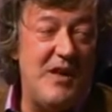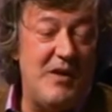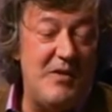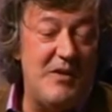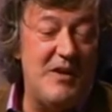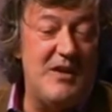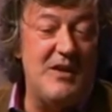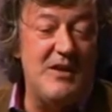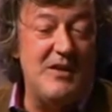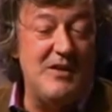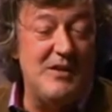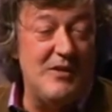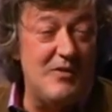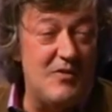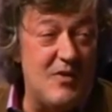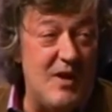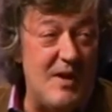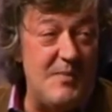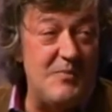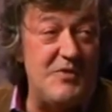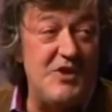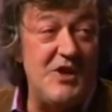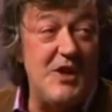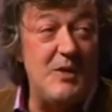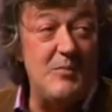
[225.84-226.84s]
Eric Idle,
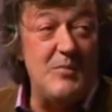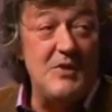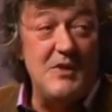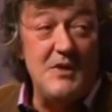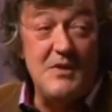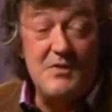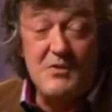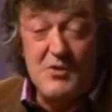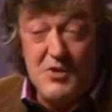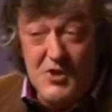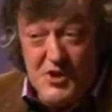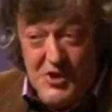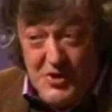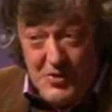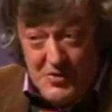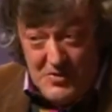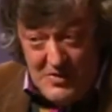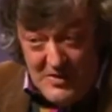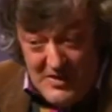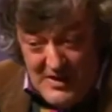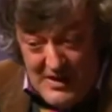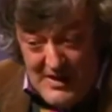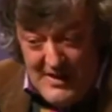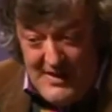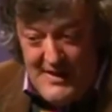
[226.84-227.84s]
Graham Chapman, and
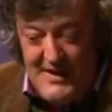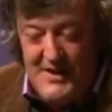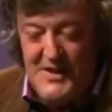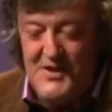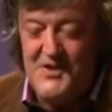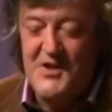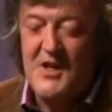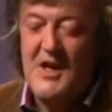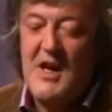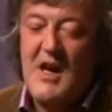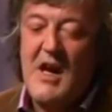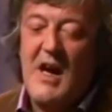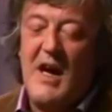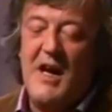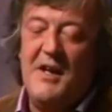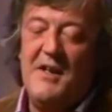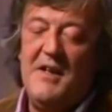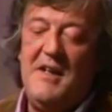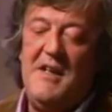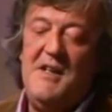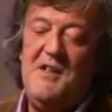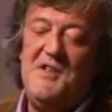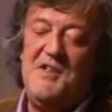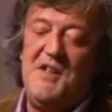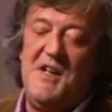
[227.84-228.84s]
John Cleese. And
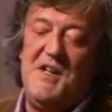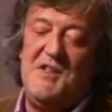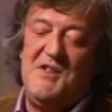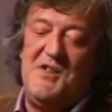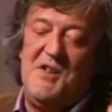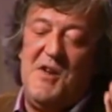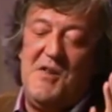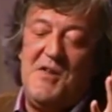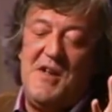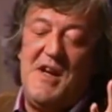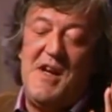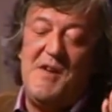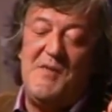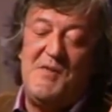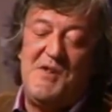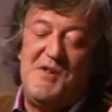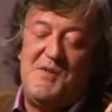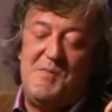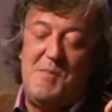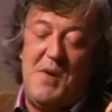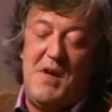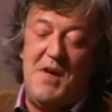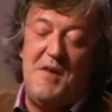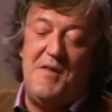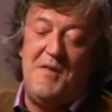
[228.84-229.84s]
he says, you know, the
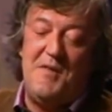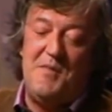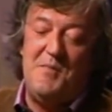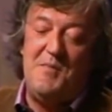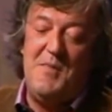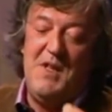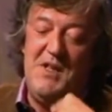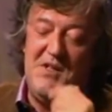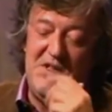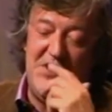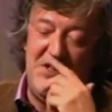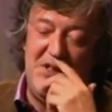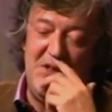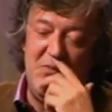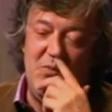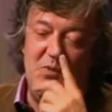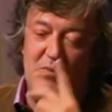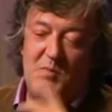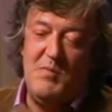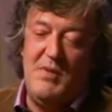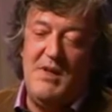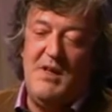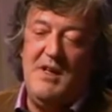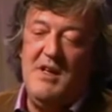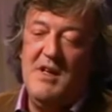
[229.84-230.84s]
average Python meeting
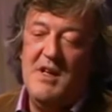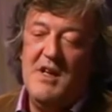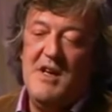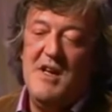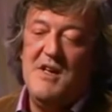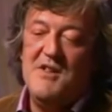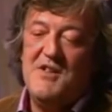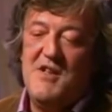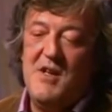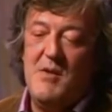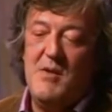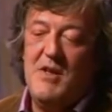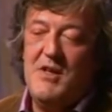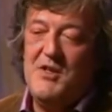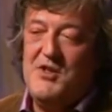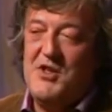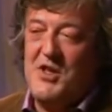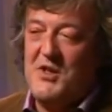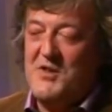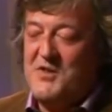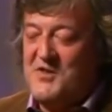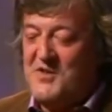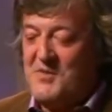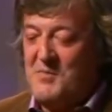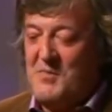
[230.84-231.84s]
would be Terry
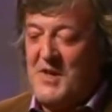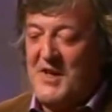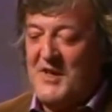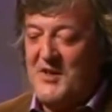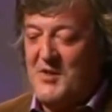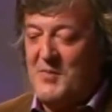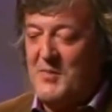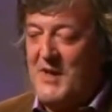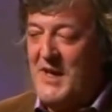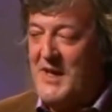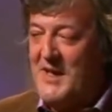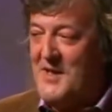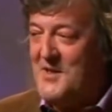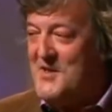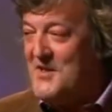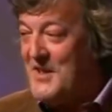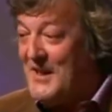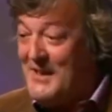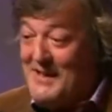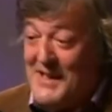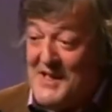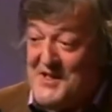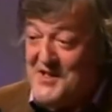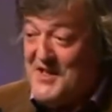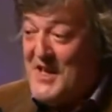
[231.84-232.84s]
Jones and Michael Palin
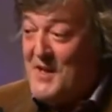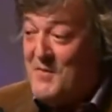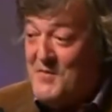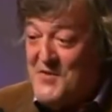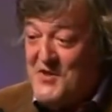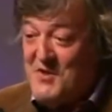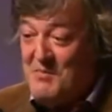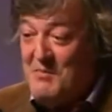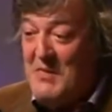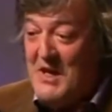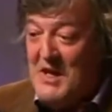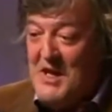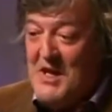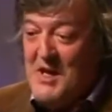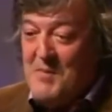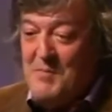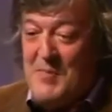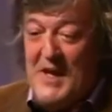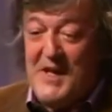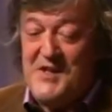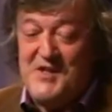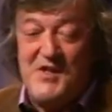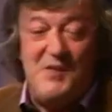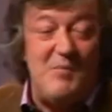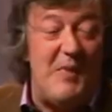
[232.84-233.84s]
saying, let's have some
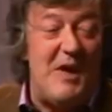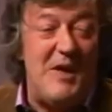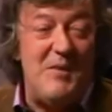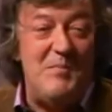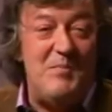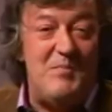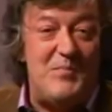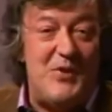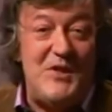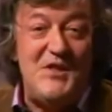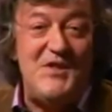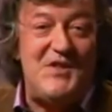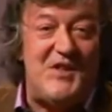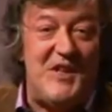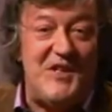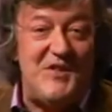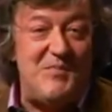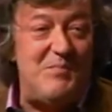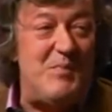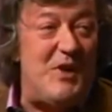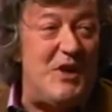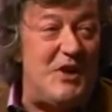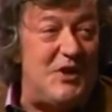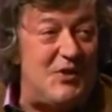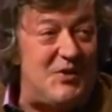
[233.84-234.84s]
pantomime Princess
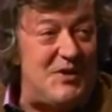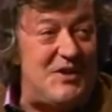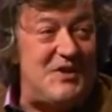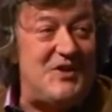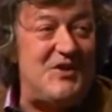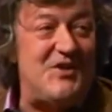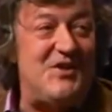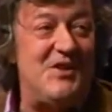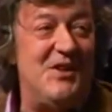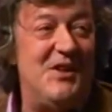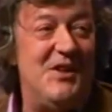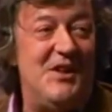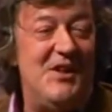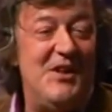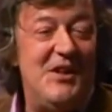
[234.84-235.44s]
Margaret's.